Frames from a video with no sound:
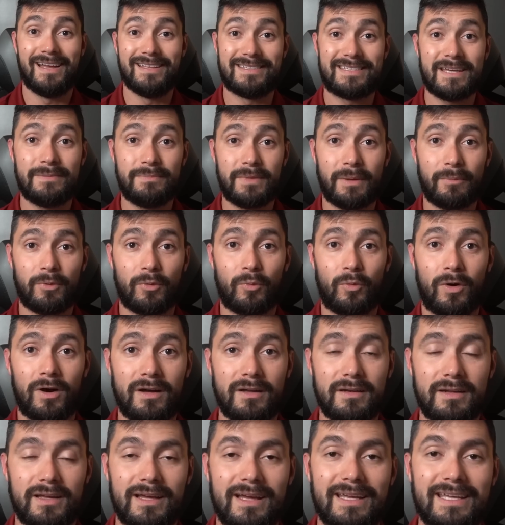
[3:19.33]
And tip number
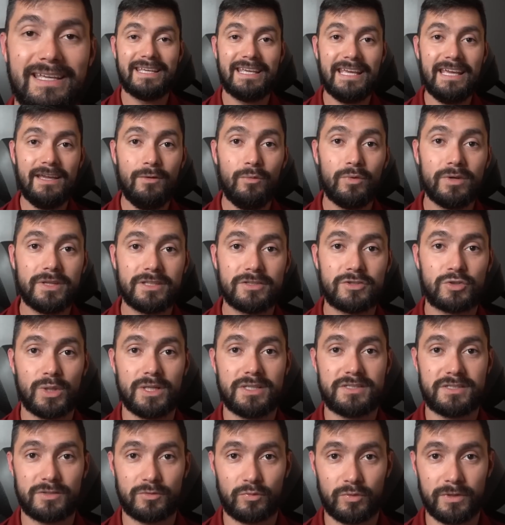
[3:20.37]
1, get with a
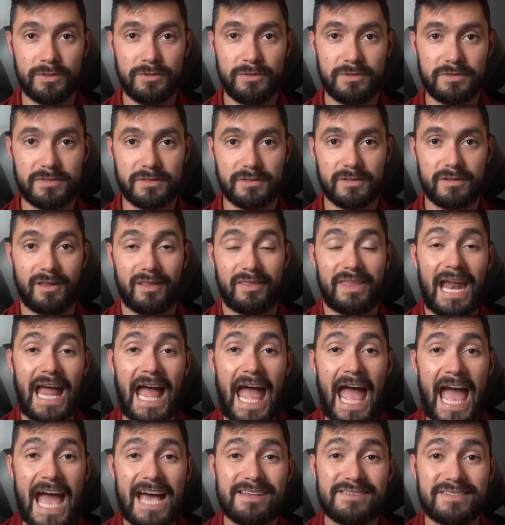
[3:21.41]
trusted realtor that
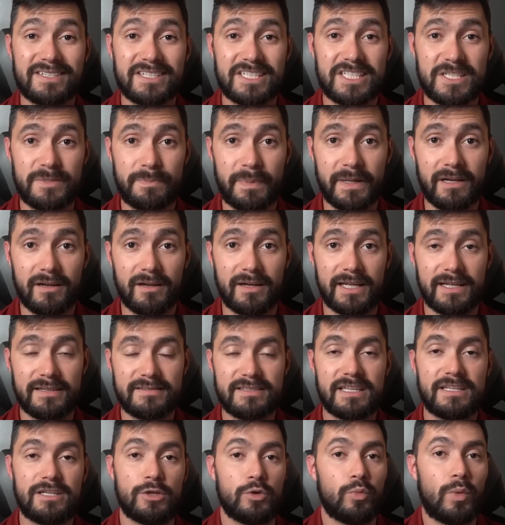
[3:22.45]
has
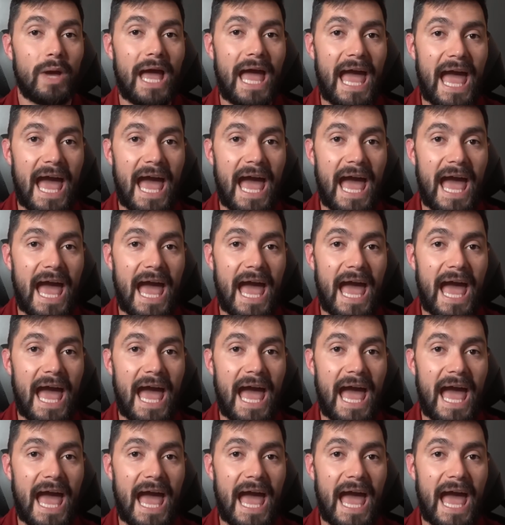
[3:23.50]
experience and you